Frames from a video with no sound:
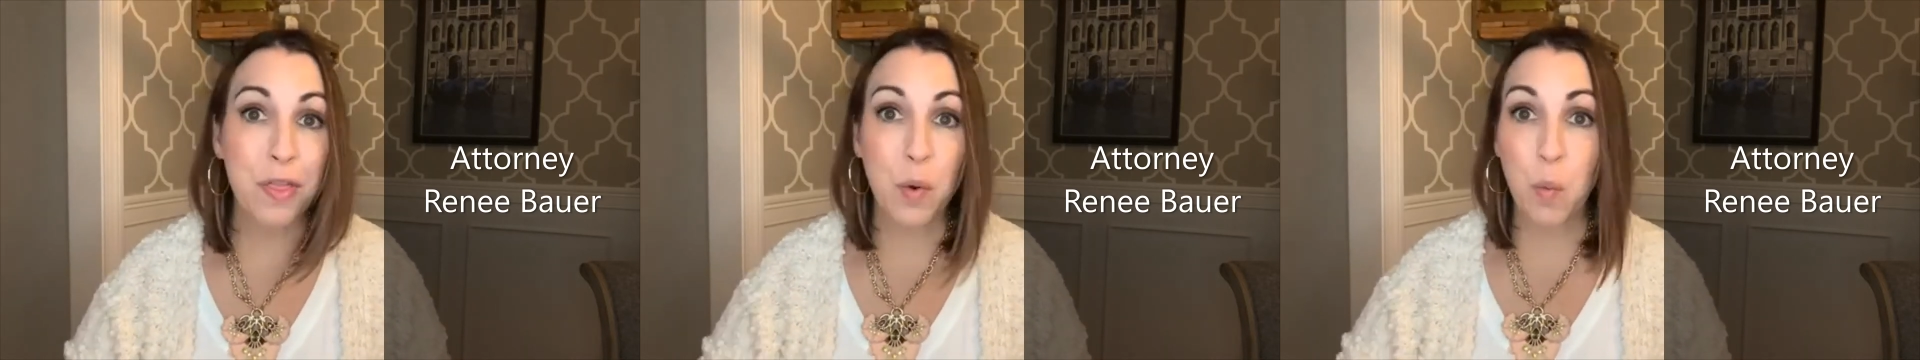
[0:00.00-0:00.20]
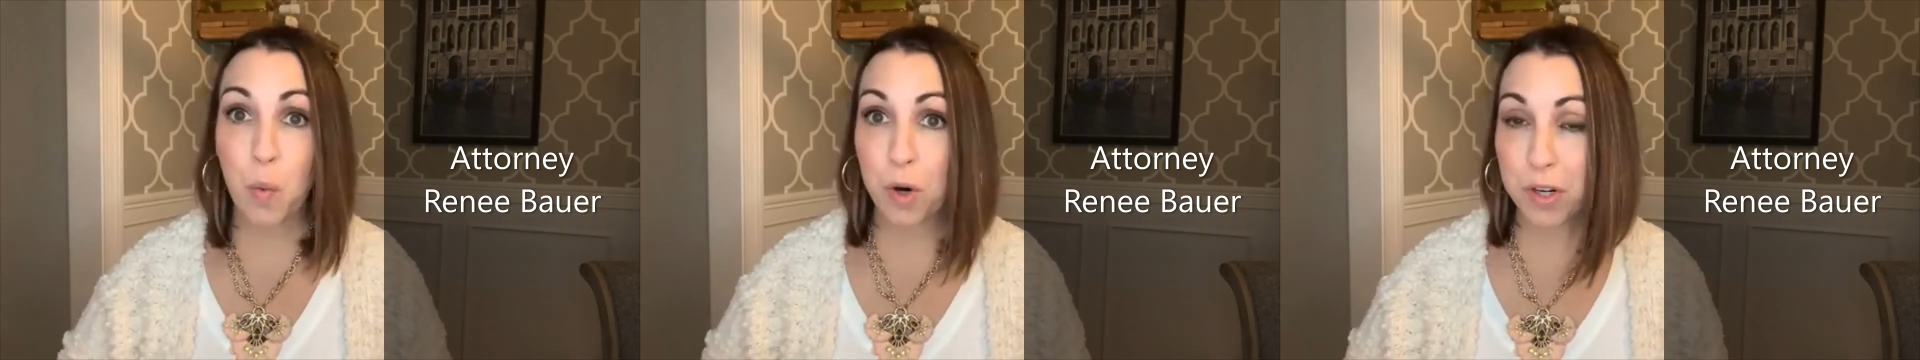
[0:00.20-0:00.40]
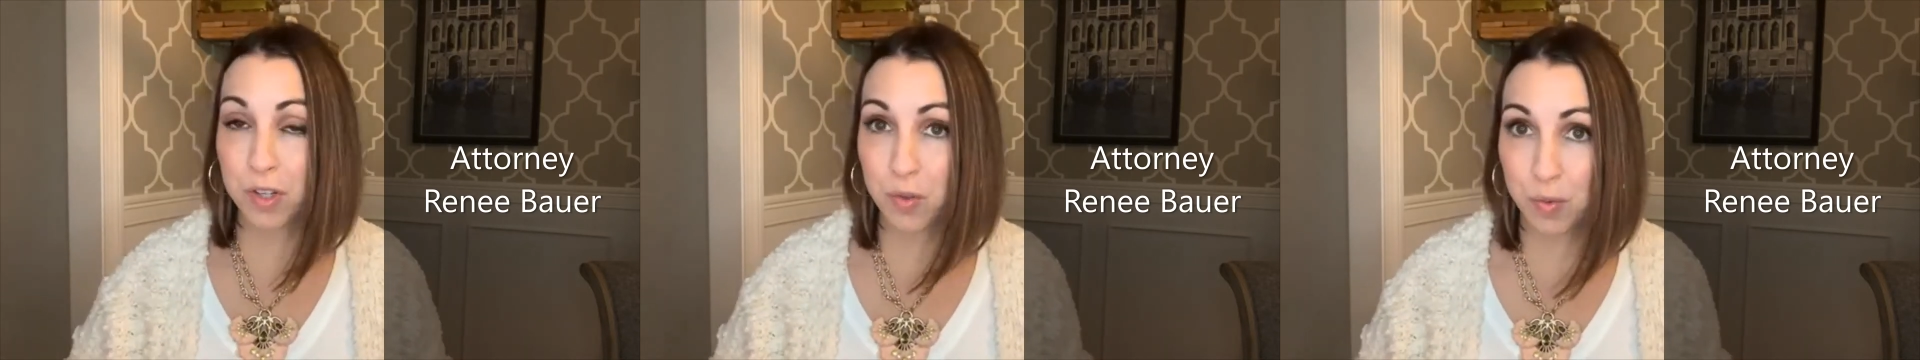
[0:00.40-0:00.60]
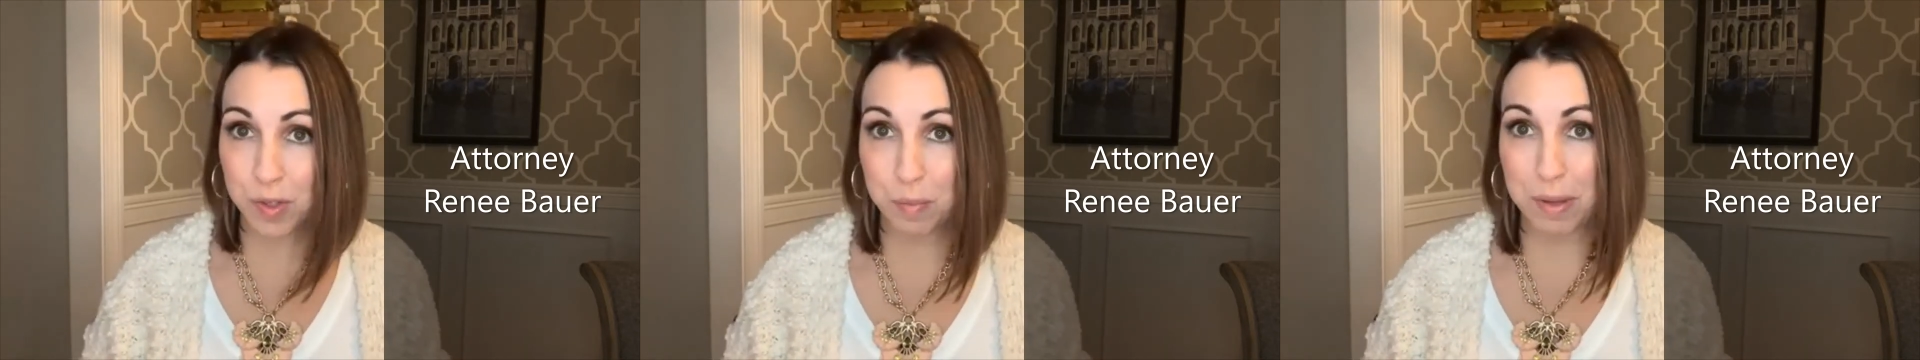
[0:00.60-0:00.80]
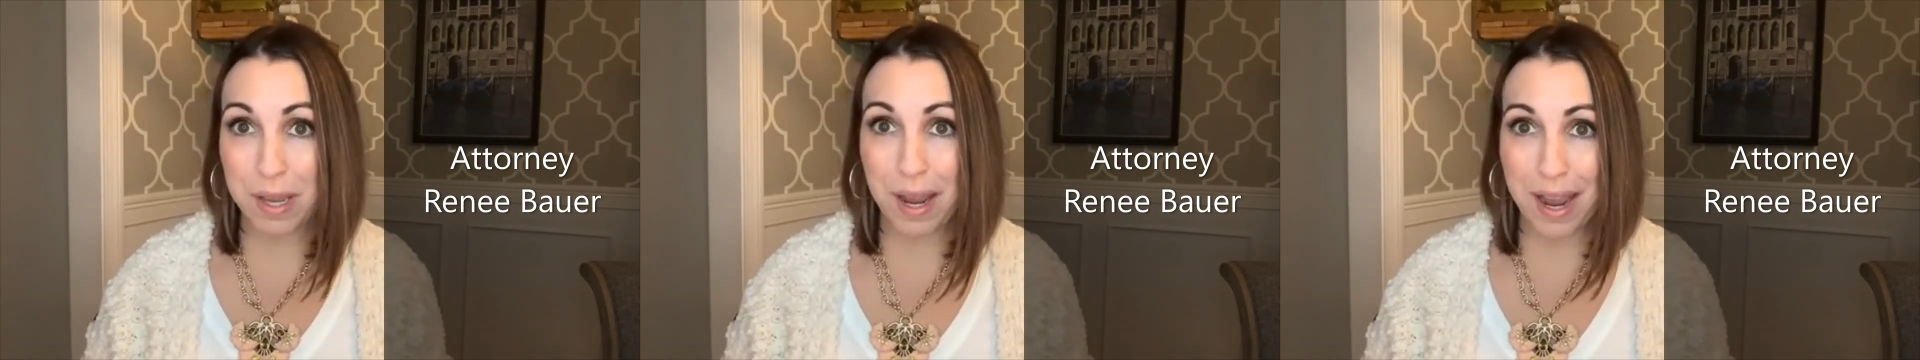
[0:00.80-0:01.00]
The worst
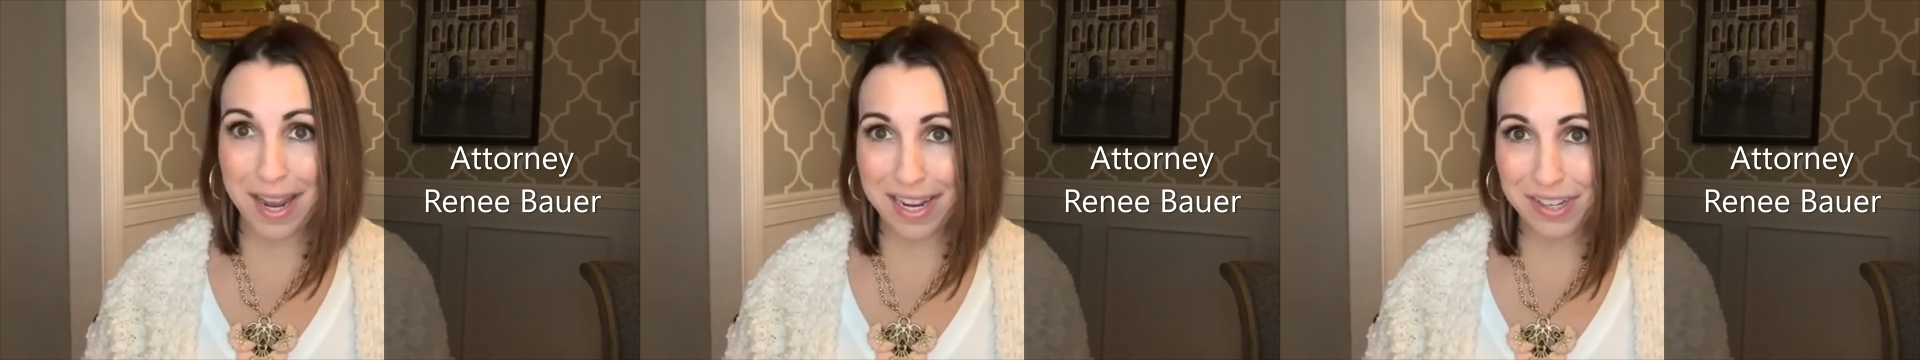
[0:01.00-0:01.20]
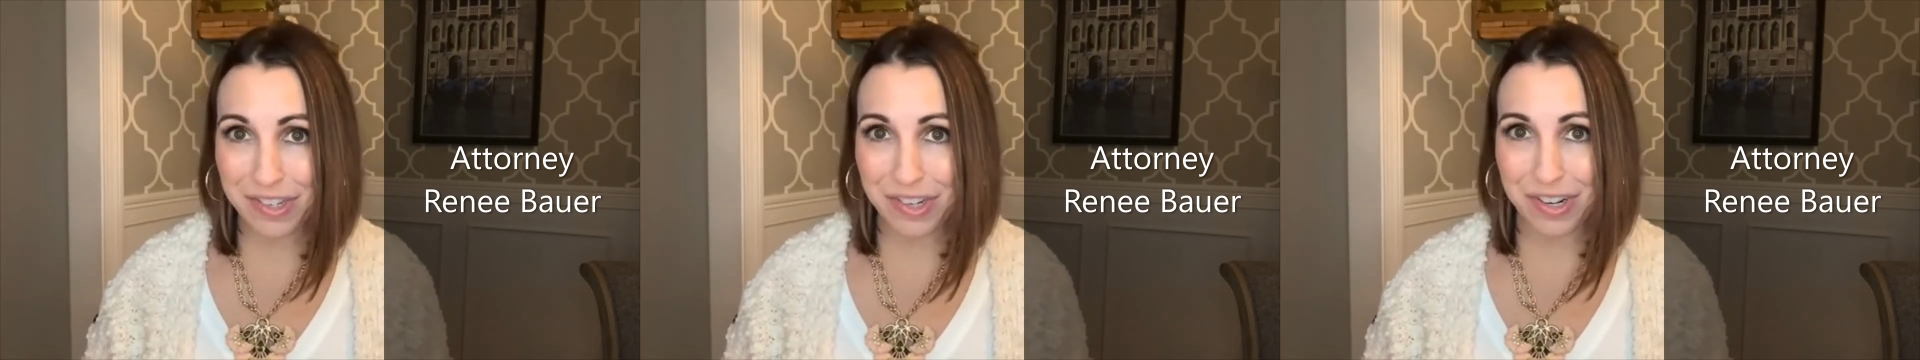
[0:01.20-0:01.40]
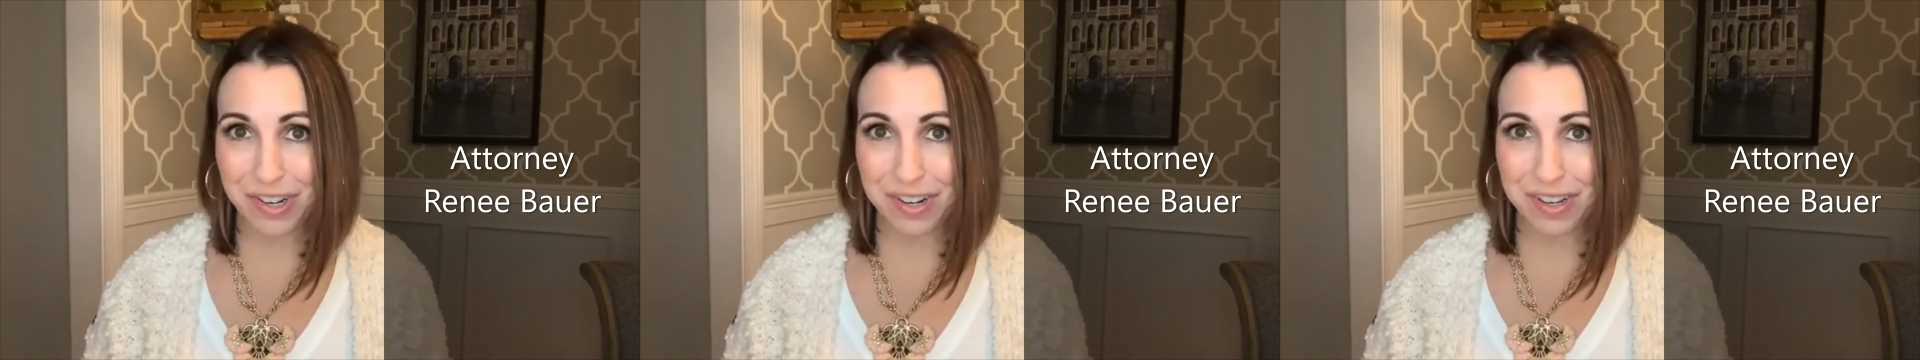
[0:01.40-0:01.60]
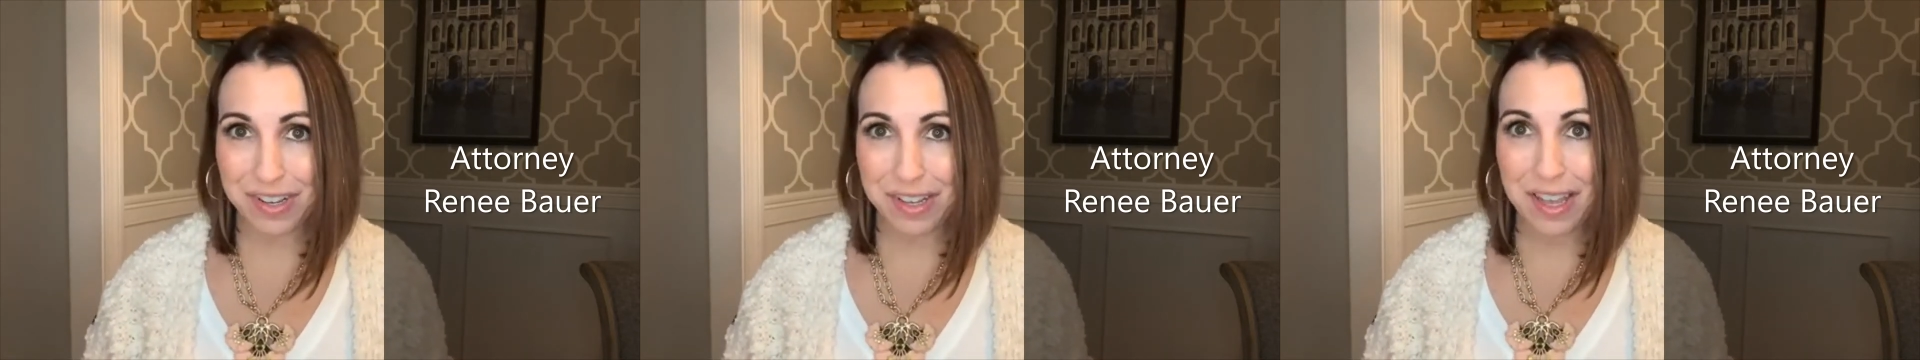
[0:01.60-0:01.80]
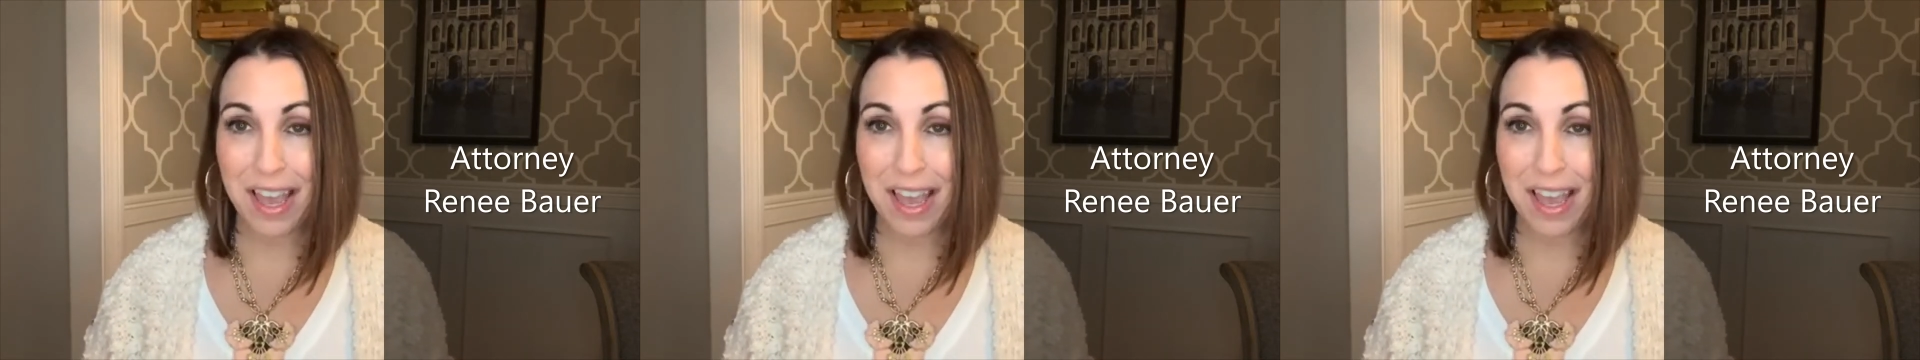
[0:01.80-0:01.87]
was behind her,